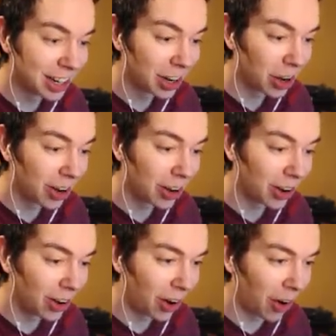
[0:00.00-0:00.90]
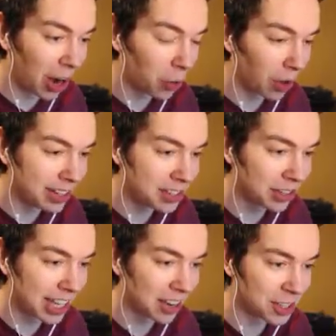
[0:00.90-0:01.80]
I got it. All right, what is your
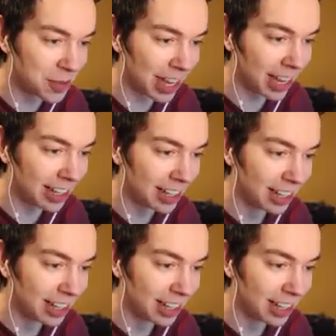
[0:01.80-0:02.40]
gift, man?